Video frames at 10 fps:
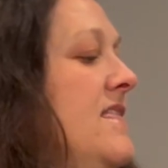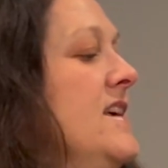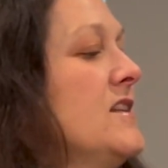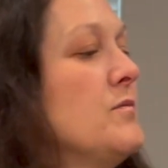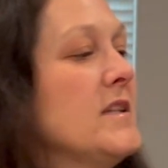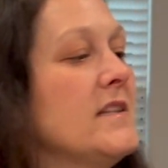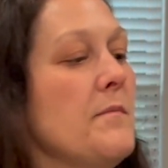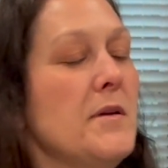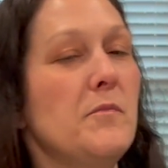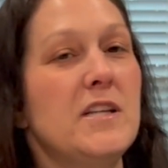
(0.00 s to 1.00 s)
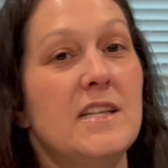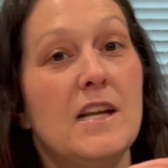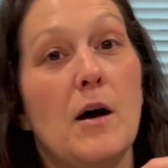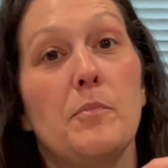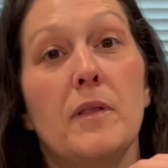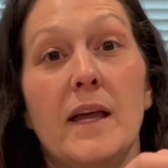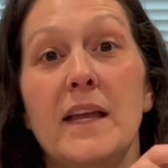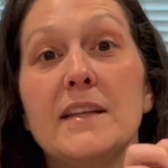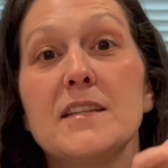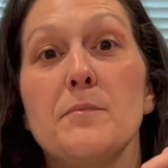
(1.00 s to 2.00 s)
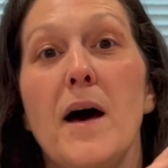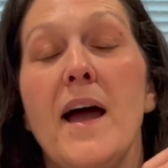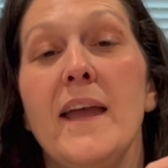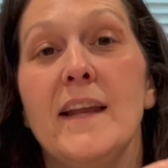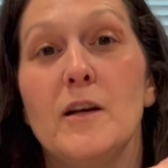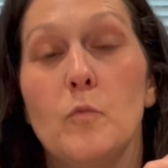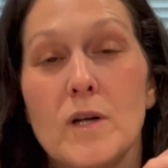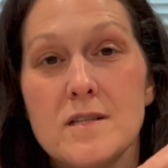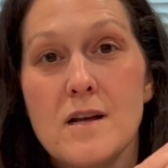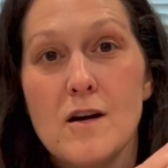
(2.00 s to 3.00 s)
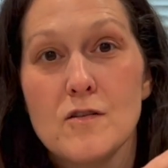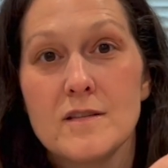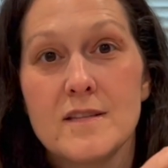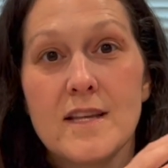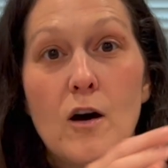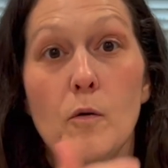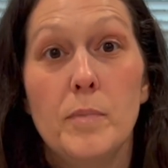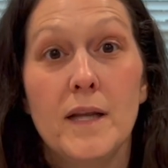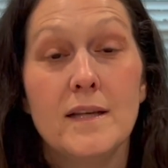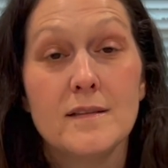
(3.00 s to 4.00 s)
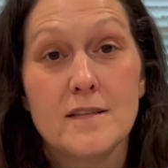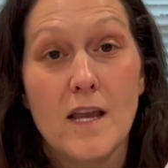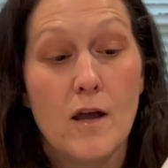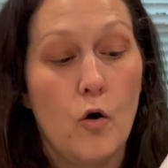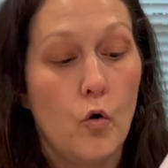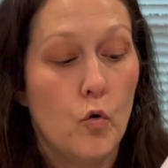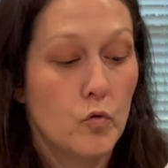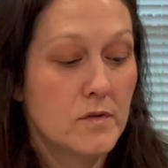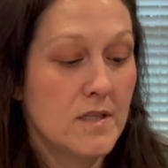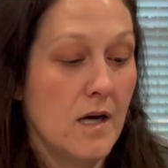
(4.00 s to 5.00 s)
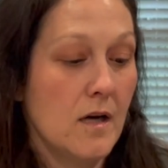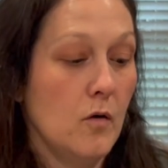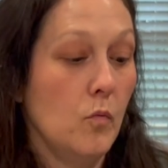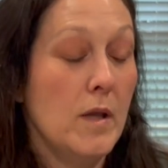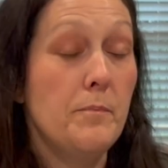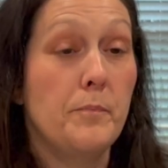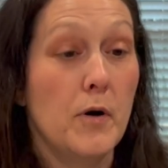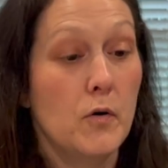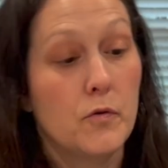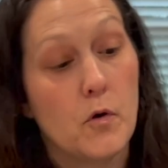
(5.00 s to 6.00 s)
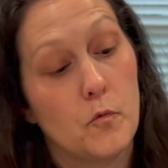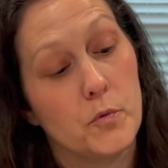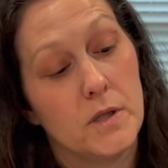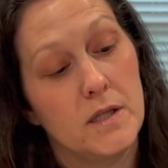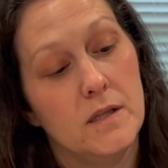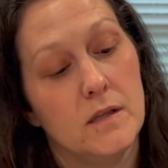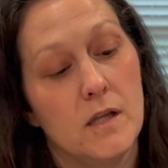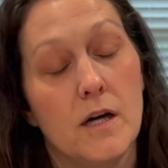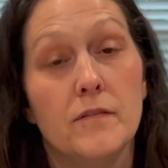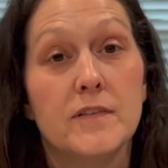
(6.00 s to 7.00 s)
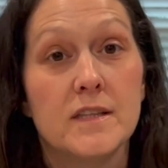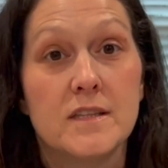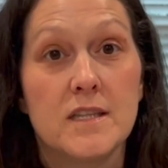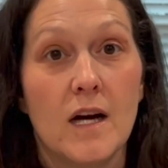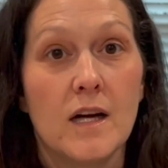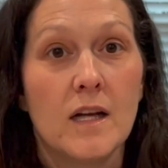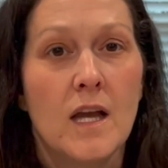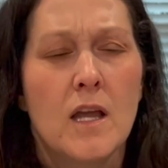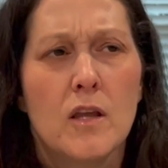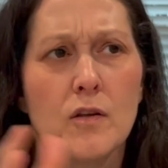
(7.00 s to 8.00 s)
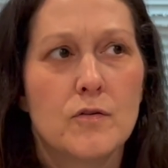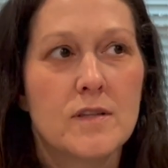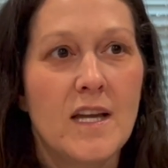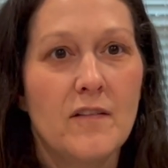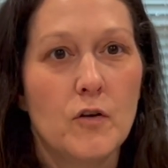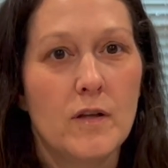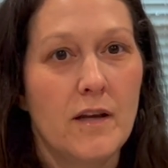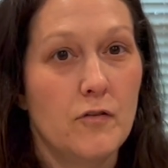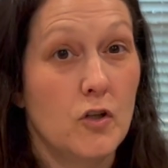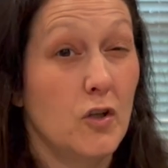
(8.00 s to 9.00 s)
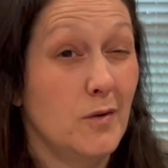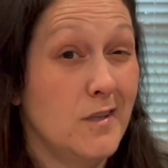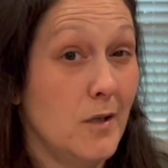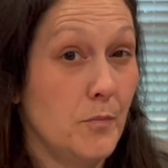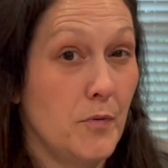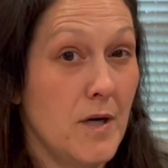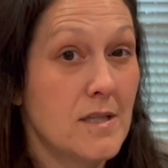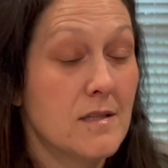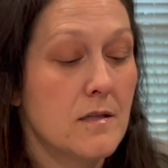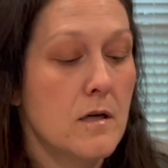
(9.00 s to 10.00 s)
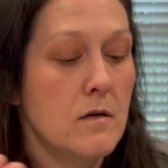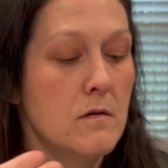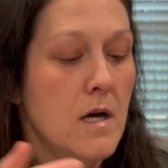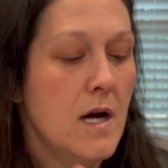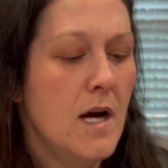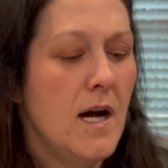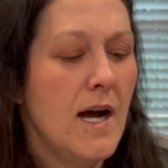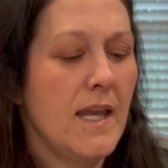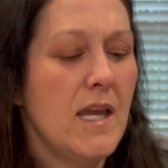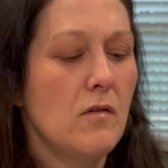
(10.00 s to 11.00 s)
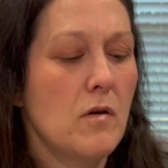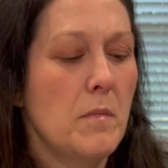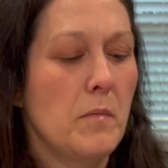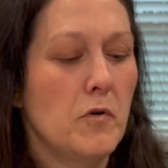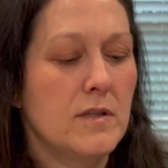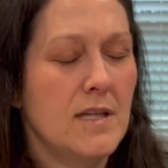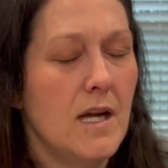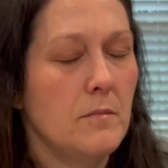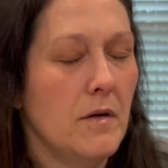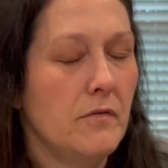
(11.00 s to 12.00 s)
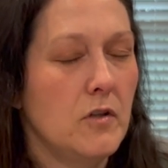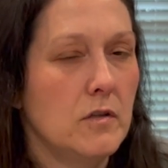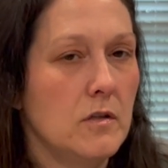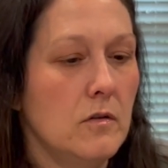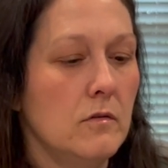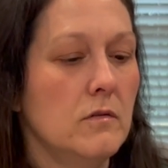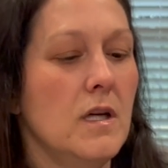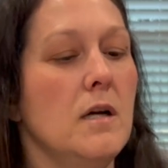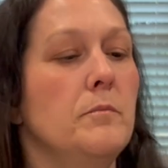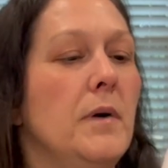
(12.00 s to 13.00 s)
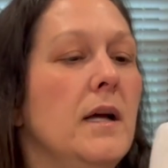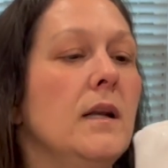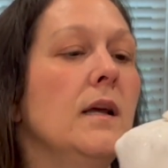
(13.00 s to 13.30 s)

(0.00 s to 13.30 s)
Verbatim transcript: this was something we did not plan to buy and it was not on sale, but it is a whole duck. We both really love duck. Usually I've only ever cooked duck breast though. I can't remember a time I've cooked a whole duck, but